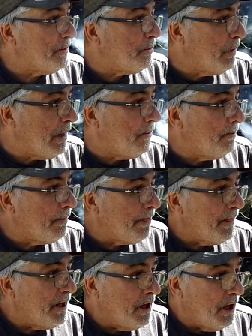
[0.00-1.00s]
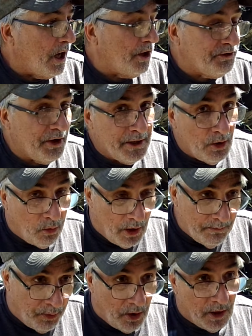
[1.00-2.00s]
Well, I'll tell you one
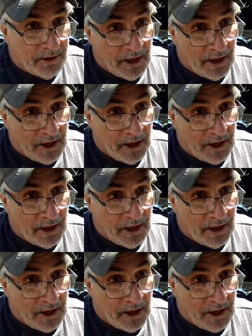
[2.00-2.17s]
part